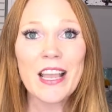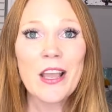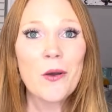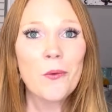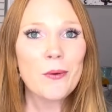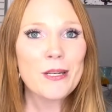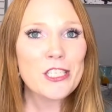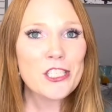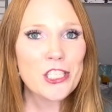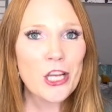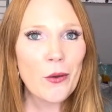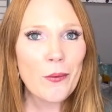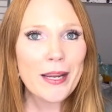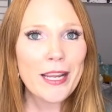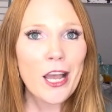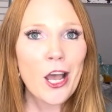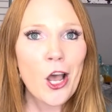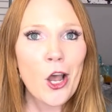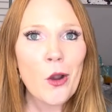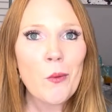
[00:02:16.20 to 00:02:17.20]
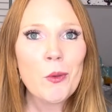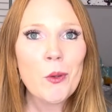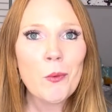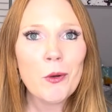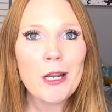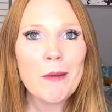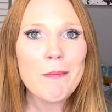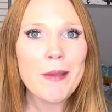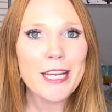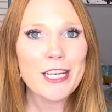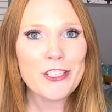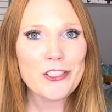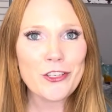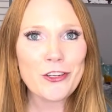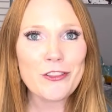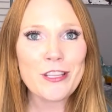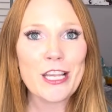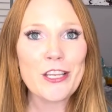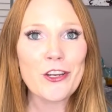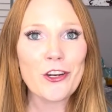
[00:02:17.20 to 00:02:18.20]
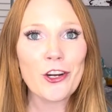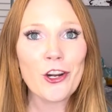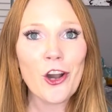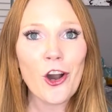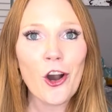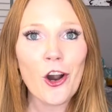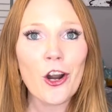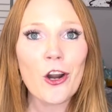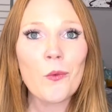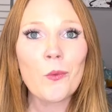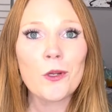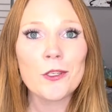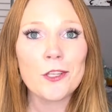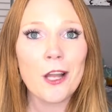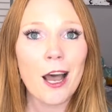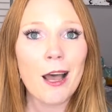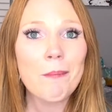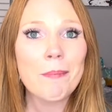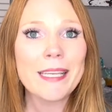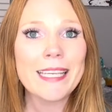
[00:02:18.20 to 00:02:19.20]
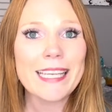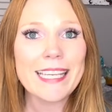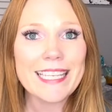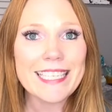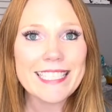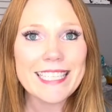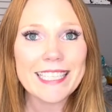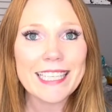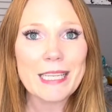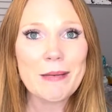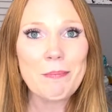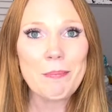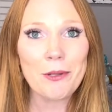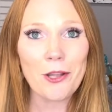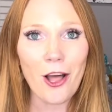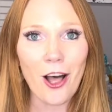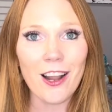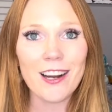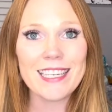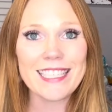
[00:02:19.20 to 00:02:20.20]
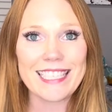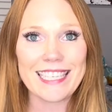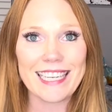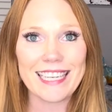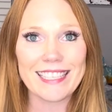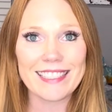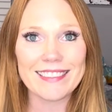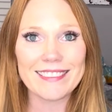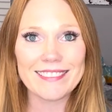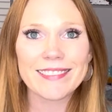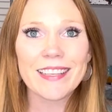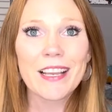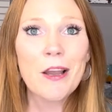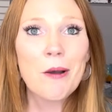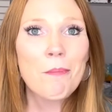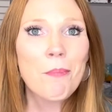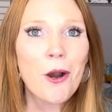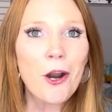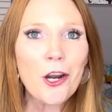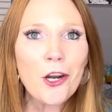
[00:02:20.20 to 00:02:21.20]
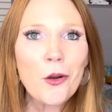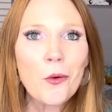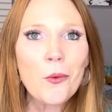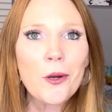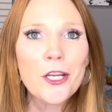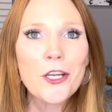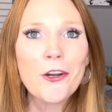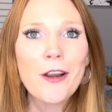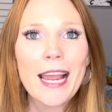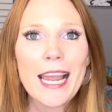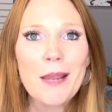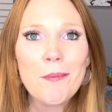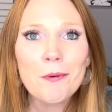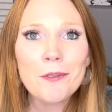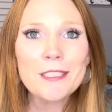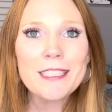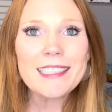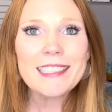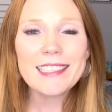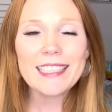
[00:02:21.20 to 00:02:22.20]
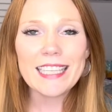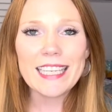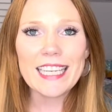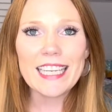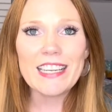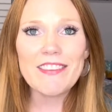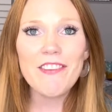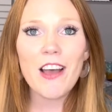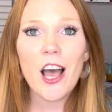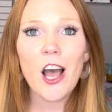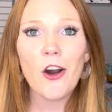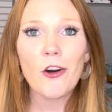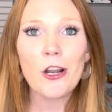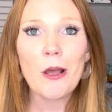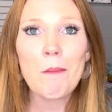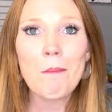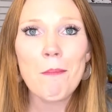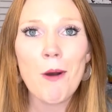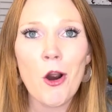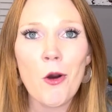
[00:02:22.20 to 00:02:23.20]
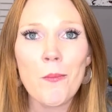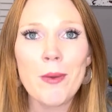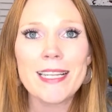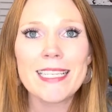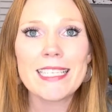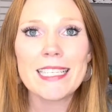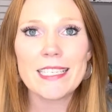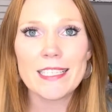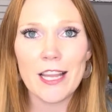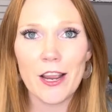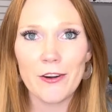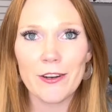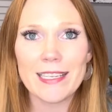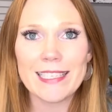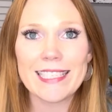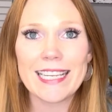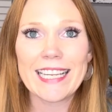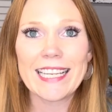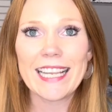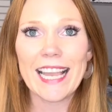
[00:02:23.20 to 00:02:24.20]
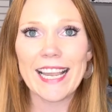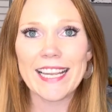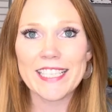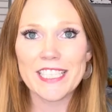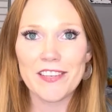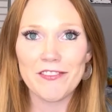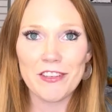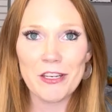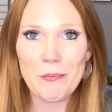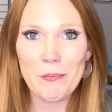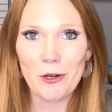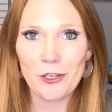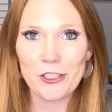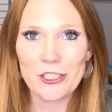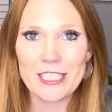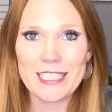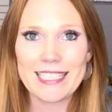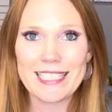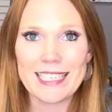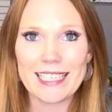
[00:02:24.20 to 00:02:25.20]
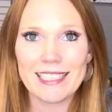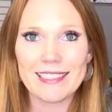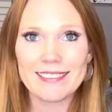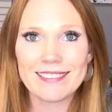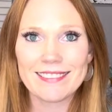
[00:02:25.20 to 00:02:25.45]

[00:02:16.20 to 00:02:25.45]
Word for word: When showing the home, you want to make sure that your car will not be easily blocked in. Park where you're able to leave on a moment's notice in case of an emergency.